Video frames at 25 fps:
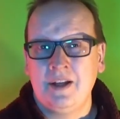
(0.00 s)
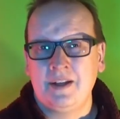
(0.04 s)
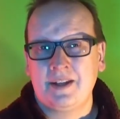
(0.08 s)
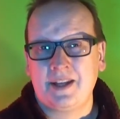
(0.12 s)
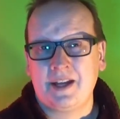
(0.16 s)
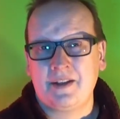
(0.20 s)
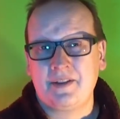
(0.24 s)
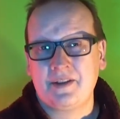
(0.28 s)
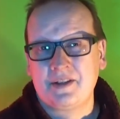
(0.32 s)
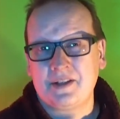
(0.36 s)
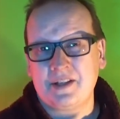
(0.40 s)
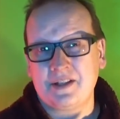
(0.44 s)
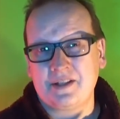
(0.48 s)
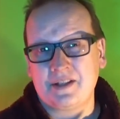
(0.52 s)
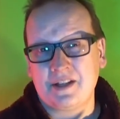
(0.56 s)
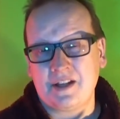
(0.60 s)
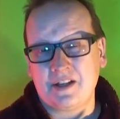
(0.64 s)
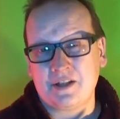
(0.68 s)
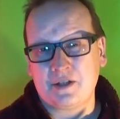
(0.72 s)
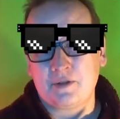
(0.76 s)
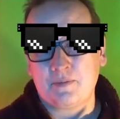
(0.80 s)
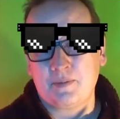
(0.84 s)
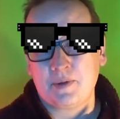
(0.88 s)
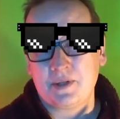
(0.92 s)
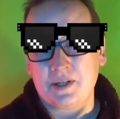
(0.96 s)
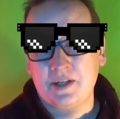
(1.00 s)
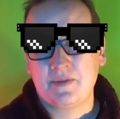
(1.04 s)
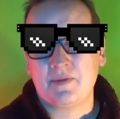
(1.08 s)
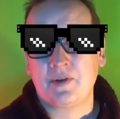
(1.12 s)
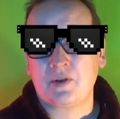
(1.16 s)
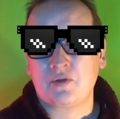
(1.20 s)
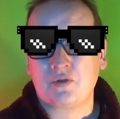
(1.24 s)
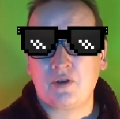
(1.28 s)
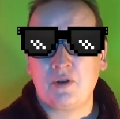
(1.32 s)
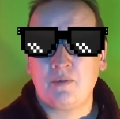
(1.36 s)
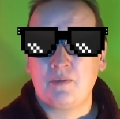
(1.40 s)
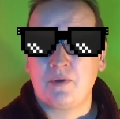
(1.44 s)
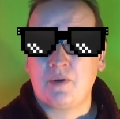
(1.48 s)
Now, this is a specific
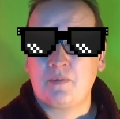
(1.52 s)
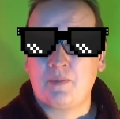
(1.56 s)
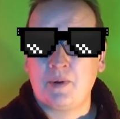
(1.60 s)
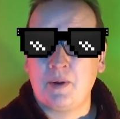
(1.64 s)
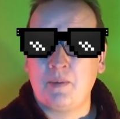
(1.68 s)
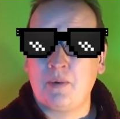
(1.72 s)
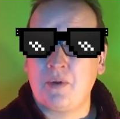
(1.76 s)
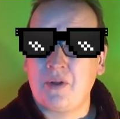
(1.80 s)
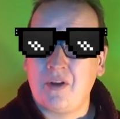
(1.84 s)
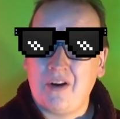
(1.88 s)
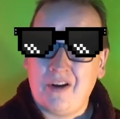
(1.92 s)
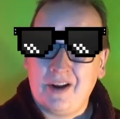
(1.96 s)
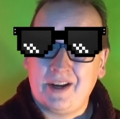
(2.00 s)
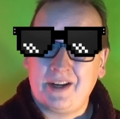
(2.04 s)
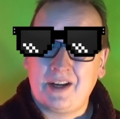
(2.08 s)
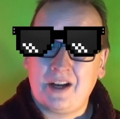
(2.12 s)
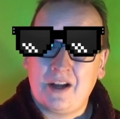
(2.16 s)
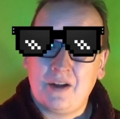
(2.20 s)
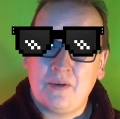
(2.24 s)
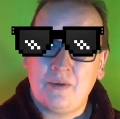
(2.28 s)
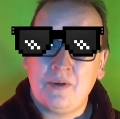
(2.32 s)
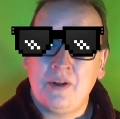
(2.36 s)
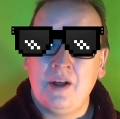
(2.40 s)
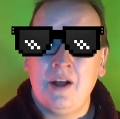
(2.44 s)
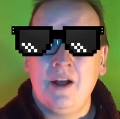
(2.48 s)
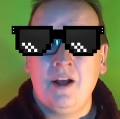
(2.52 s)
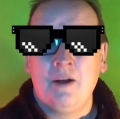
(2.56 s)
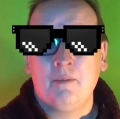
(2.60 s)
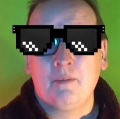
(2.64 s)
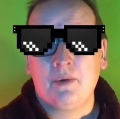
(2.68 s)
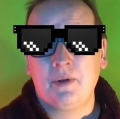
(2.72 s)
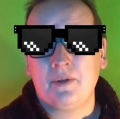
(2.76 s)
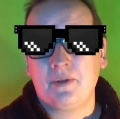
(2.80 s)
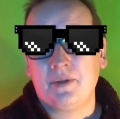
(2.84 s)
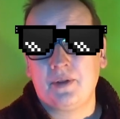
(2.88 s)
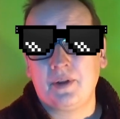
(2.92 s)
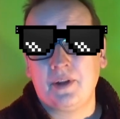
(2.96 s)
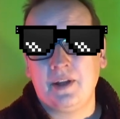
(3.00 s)
group of people that I know,
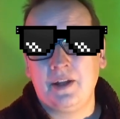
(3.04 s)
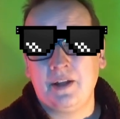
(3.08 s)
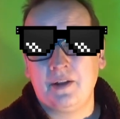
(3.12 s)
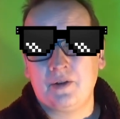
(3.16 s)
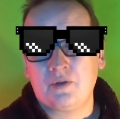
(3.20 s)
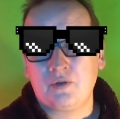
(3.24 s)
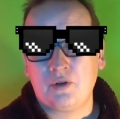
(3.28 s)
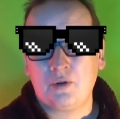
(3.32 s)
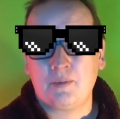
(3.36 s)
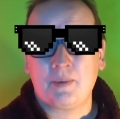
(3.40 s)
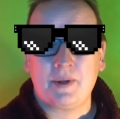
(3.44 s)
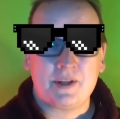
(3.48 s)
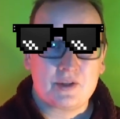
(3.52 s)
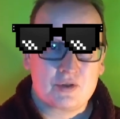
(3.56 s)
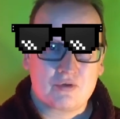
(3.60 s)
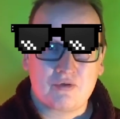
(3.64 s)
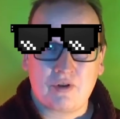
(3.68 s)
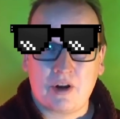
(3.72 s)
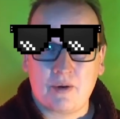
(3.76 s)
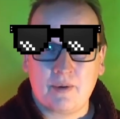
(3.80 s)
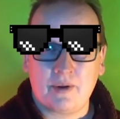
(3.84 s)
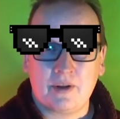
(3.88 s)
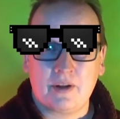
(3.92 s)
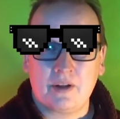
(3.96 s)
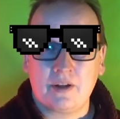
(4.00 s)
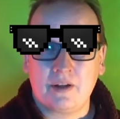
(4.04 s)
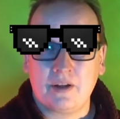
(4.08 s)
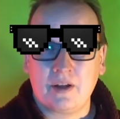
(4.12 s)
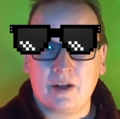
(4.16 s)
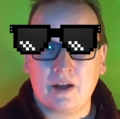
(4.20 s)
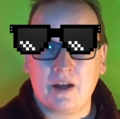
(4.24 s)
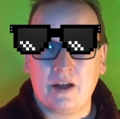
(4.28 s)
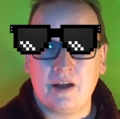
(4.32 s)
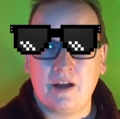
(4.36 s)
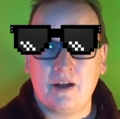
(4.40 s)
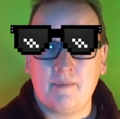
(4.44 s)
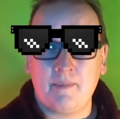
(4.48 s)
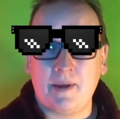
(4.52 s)
but the group is growing
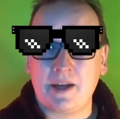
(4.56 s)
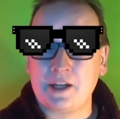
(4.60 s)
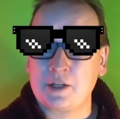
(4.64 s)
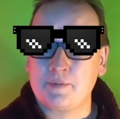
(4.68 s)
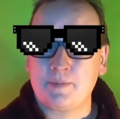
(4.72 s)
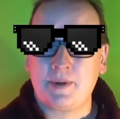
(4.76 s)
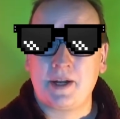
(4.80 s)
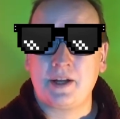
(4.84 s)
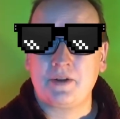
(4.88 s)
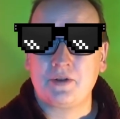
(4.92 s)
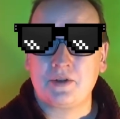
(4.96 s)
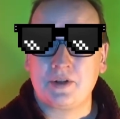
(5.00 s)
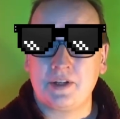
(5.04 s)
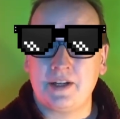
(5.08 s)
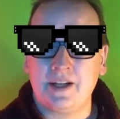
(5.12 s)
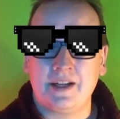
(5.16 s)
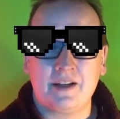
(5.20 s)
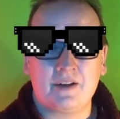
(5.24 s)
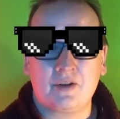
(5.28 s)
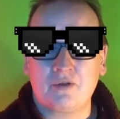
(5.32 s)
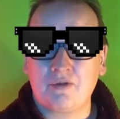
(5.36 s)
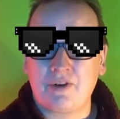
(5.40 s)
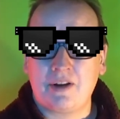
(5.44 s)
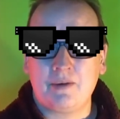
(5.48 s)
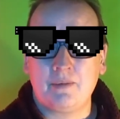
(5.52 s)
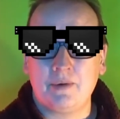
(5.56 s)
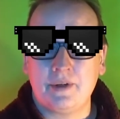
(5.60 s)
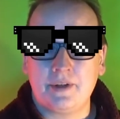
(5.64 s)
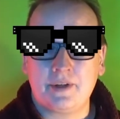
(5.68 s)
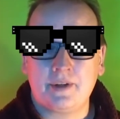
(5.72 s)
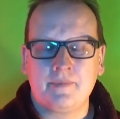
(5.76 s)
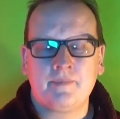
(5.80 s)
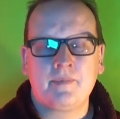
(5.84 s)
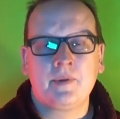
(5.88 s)
um, exponentially. Great word.